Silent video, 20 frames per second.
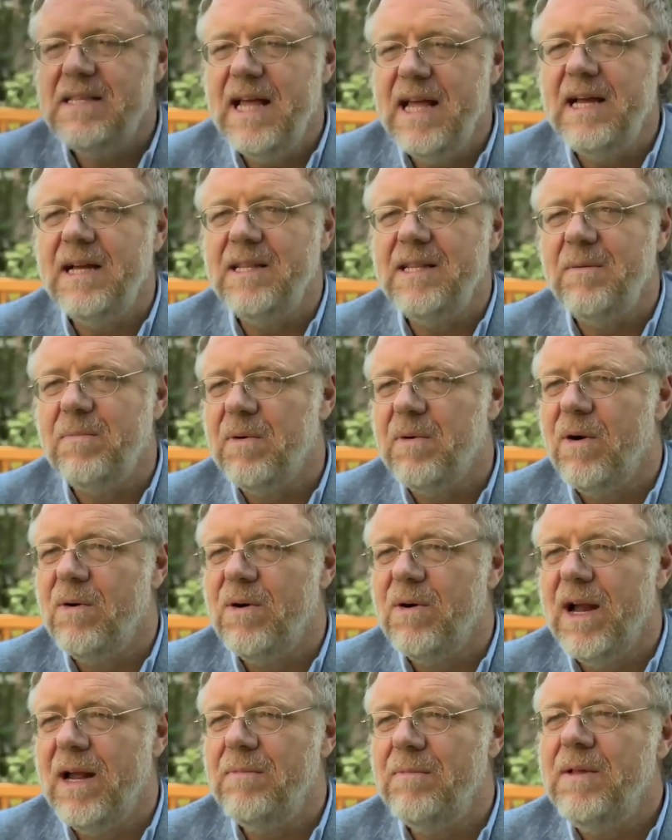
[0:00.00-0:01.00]
then, the
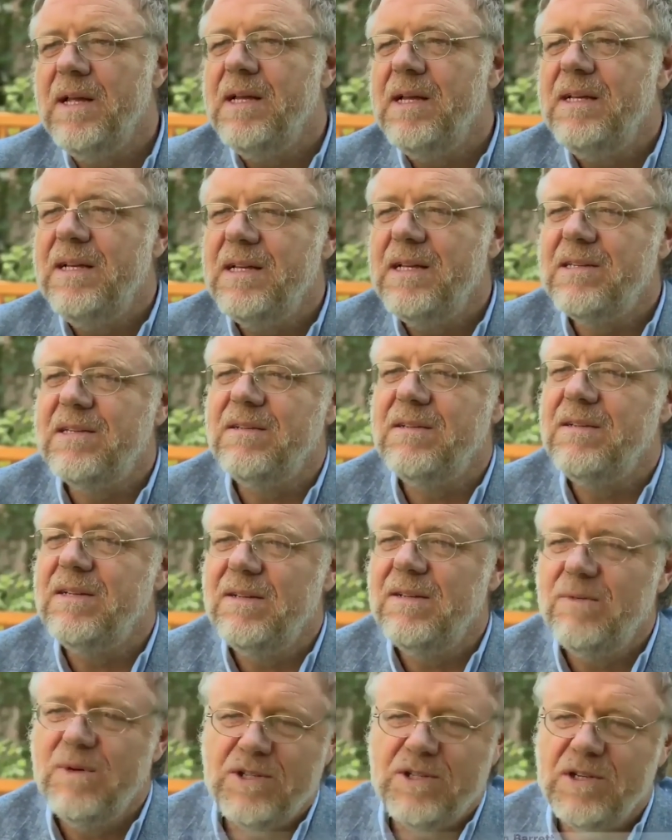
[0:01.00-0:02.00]
program is,
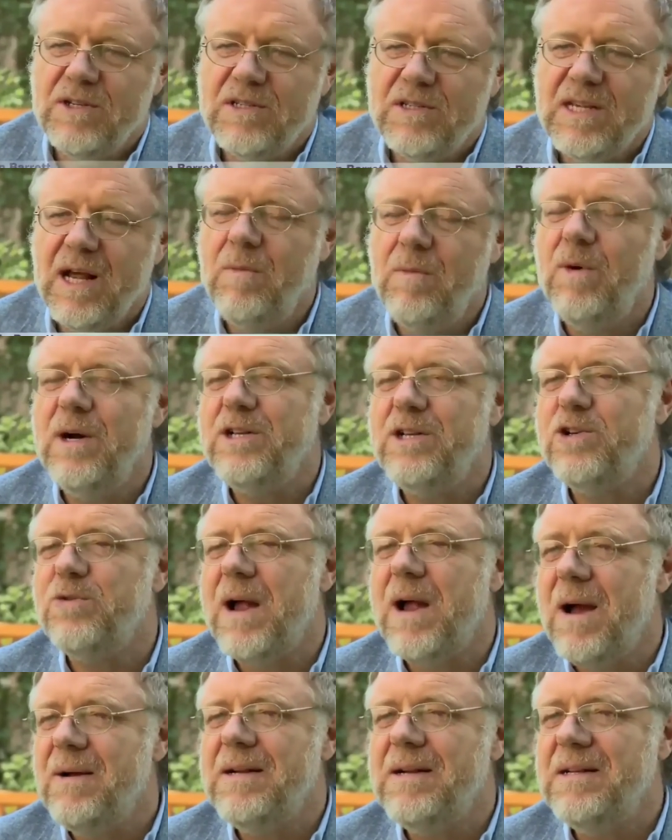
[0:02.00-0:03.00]
which is somewhat
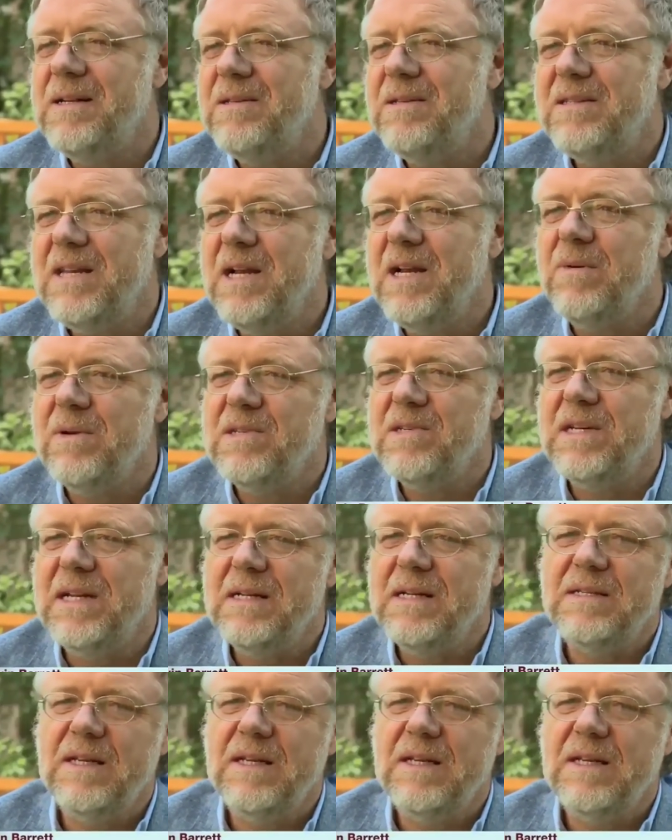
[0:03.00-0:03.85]
shrouded in secrecy,